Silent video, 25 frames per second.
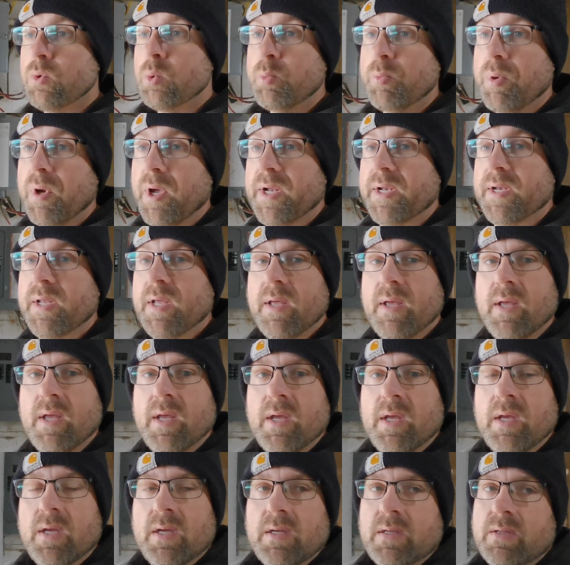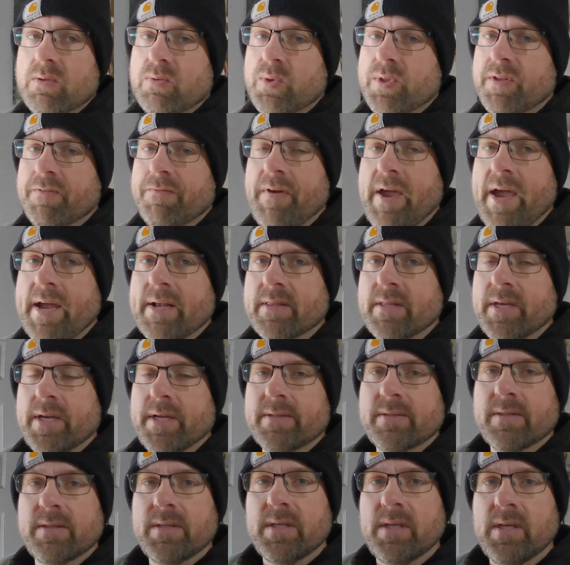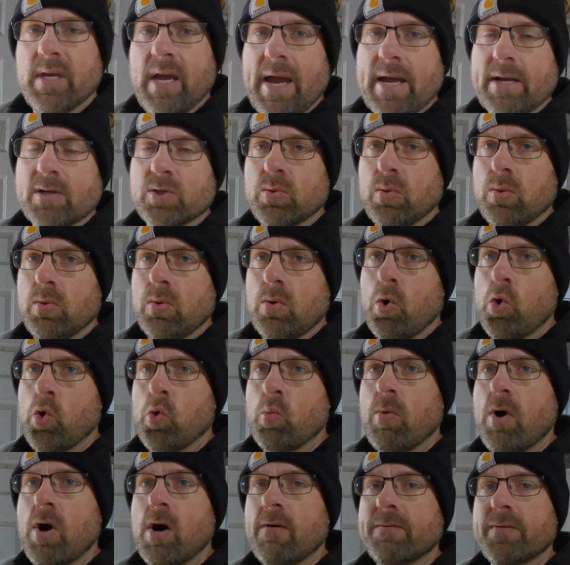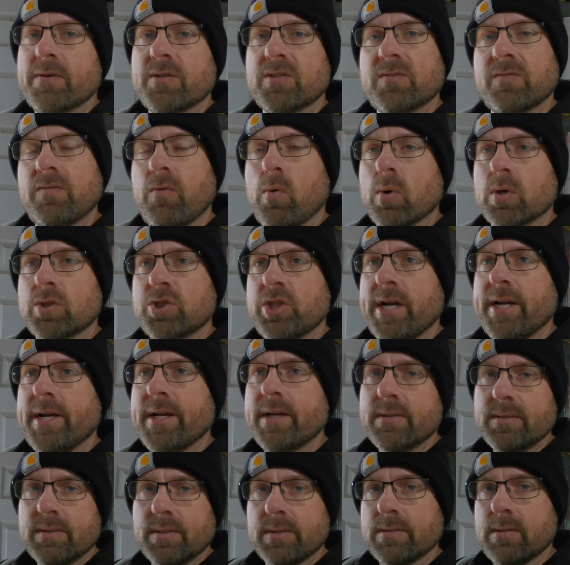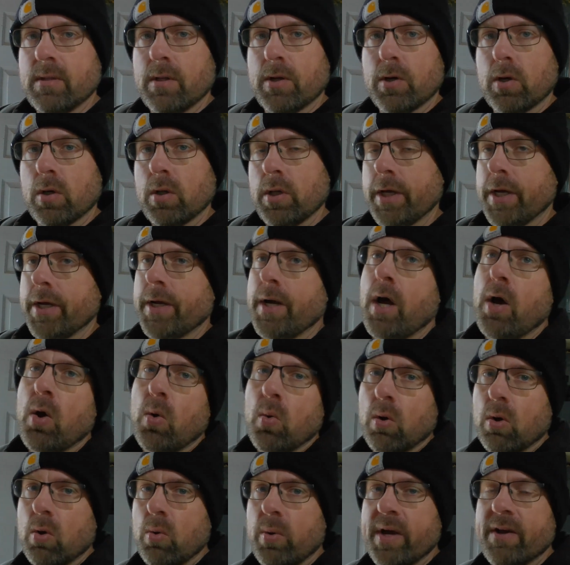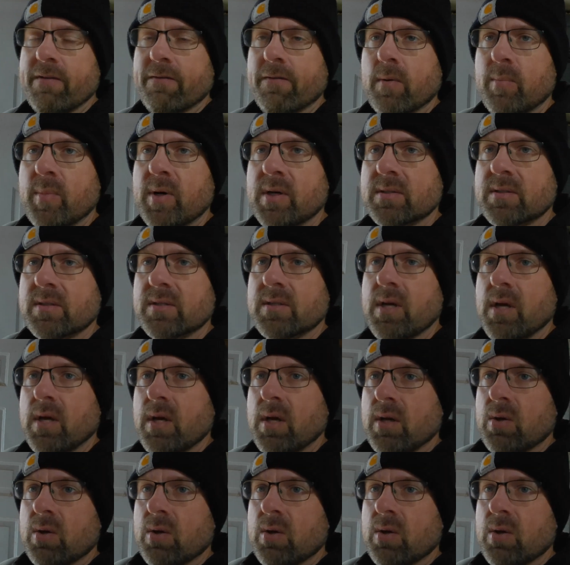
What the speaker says: But when the fact that the actual home office for Gen X is literally an hour away from us,